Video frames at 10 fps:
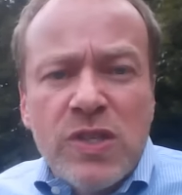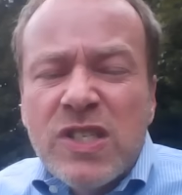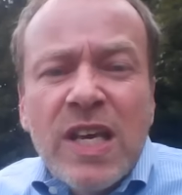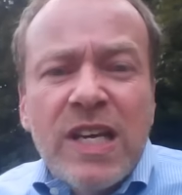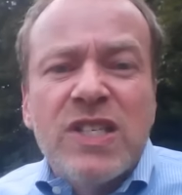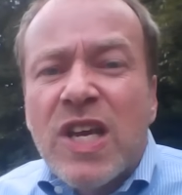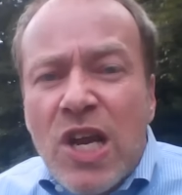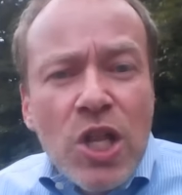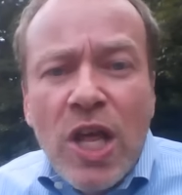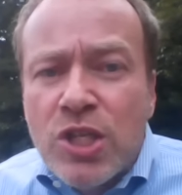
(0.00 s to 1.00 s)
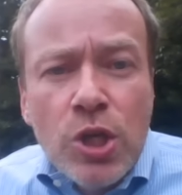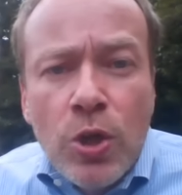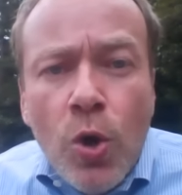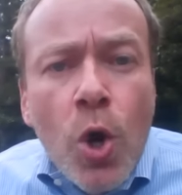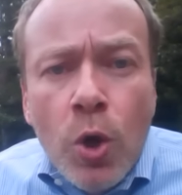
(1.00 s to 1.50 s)
It's like a psychological
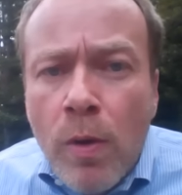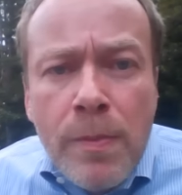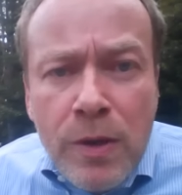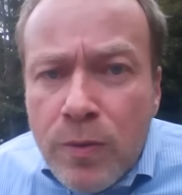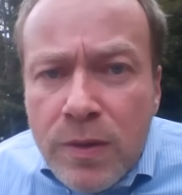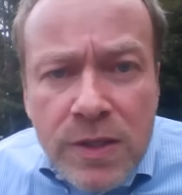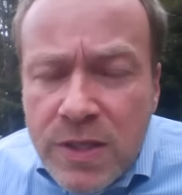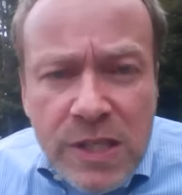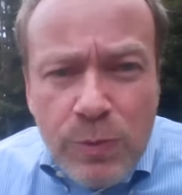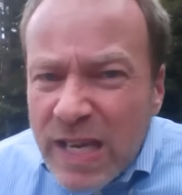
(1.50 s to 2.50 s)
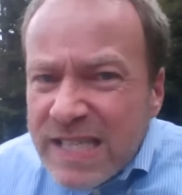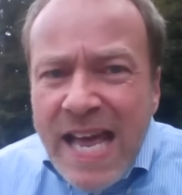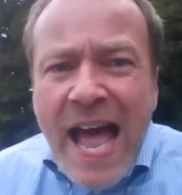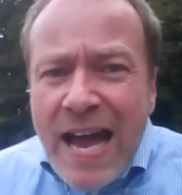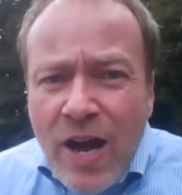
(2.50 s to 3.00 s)
autoimmune disease. We
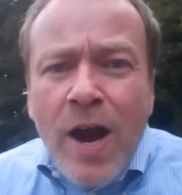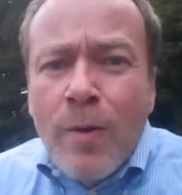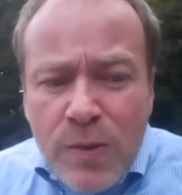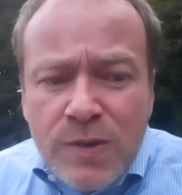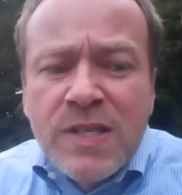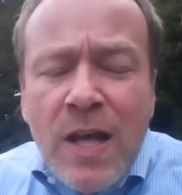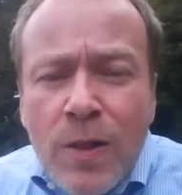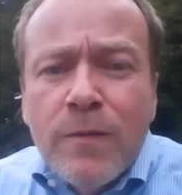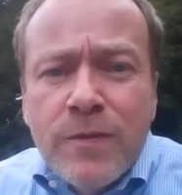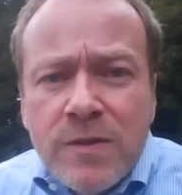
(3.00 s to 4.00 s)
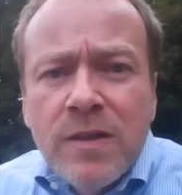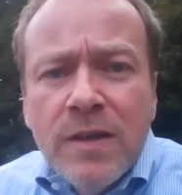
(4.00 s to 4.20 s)
attack ourselves.